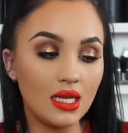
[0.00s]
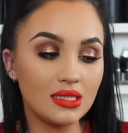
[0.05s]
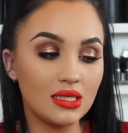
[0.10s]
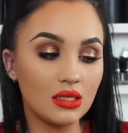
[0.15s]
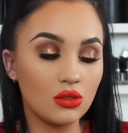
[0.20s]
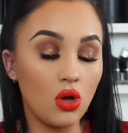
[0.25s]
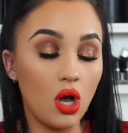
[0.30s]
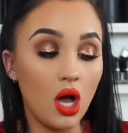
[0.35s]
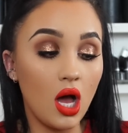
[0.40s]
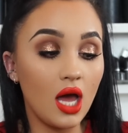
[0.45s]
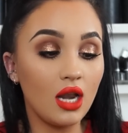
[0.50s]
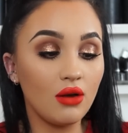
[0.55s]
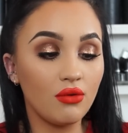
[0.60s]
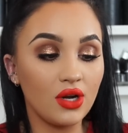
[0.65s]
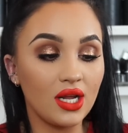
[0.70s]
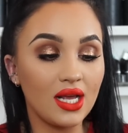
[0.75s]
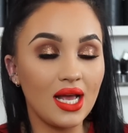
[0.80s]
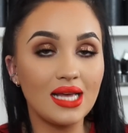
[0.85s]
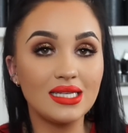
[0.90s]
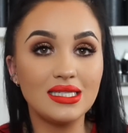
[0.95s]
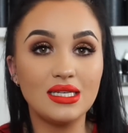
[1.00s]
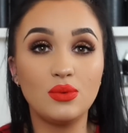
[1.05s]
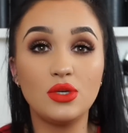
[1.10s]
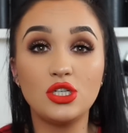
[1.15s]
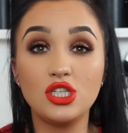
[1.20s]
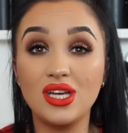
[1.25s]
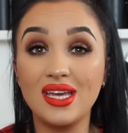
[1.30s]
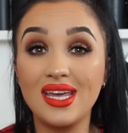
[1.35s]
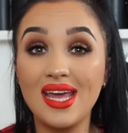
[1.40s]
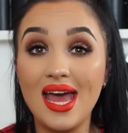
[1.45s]
It's got hyaluronic acid,
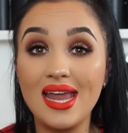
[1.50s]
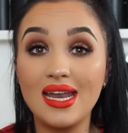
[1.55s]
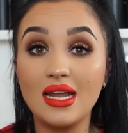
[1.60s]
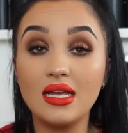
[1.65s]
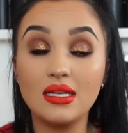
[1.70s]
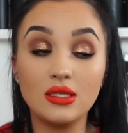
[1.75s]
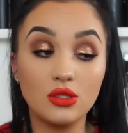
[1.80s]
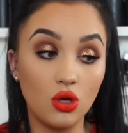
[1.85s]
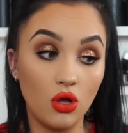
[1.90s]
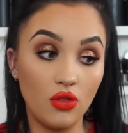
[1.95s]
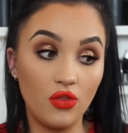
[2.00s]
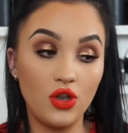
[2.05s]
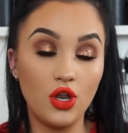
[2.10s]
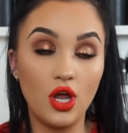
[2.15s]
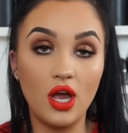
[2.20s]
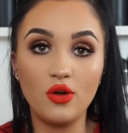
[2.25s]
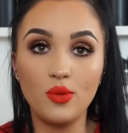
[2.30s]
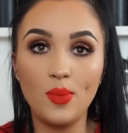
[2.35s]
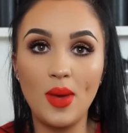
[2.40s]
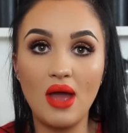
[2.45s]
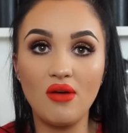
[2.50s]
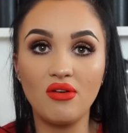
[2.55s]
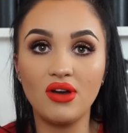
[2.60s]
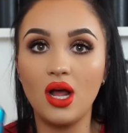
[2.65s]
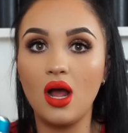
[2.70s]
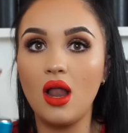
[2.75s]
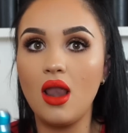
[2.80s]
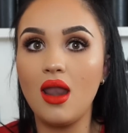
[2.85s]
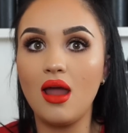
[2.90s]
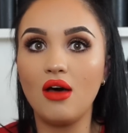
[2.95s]
which again has got the night repair
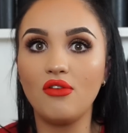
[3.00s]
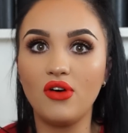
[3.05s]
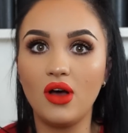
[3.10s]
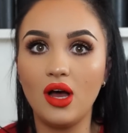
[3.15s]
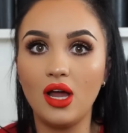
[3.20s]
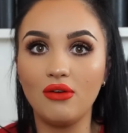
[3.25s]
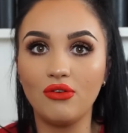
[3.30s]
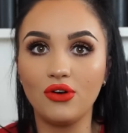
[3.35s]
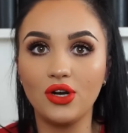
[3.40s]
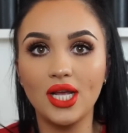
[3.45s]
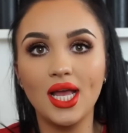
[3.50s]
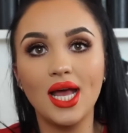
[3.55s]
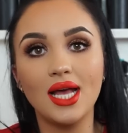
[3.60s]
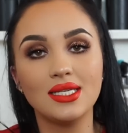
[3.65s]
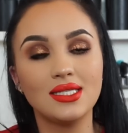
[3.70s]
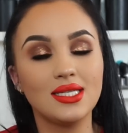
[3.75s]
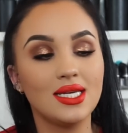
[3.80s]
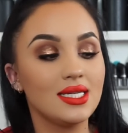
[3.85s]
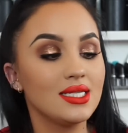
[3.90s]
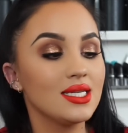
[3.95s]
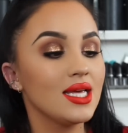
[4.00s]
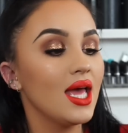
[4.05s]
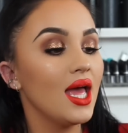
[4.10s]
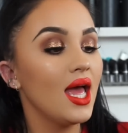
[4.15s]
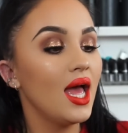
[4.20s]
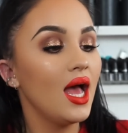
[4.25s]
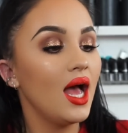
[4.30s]
in. I love hyaluronic acid.